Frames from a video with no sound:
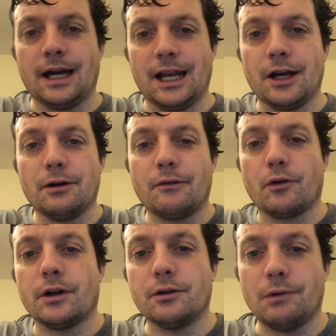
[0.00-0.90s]
Hello
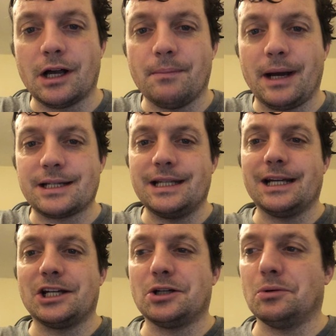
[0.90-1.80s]
everyone, welcome back to the
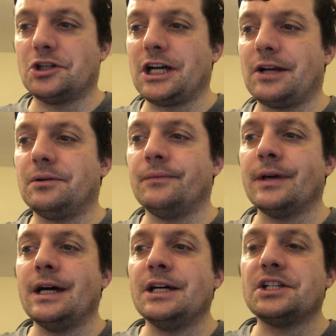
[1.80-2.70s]
English Law Channel.
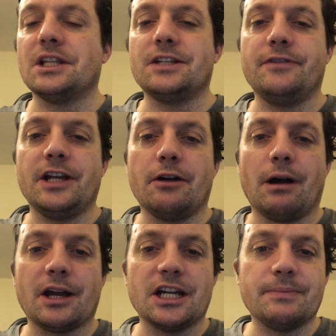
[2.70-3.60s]
So this video
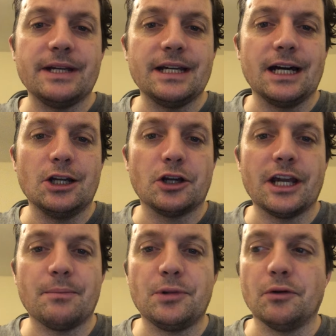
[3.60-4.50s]
I'm going to be
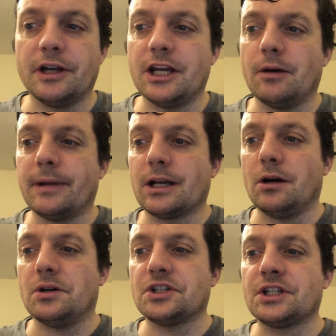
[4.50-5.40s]
looking at pure economic
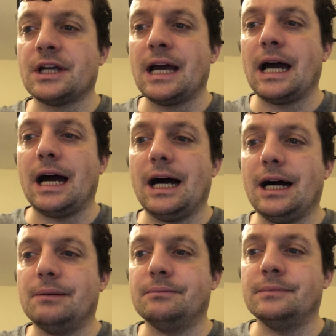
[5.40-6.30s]
loss
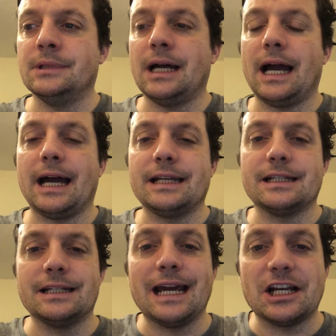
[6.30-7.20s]

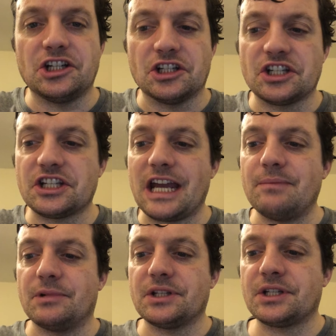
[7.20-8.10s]
and negligent
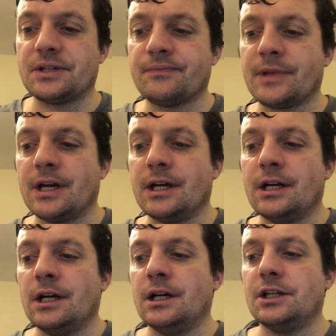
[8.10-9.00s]
statements.
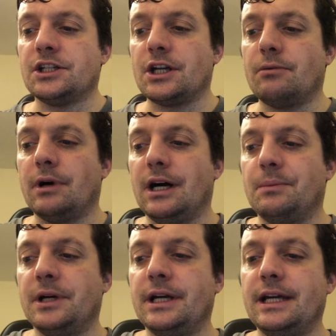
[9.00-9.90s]

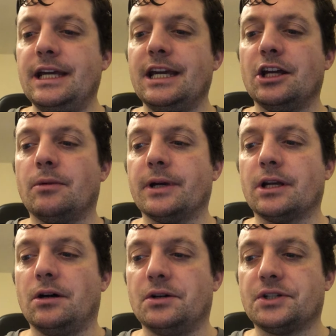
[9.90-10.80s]
So
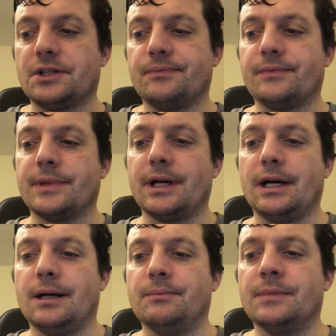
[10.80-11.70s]
economic loss,
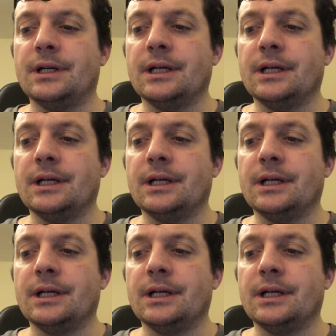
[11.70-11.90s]
I've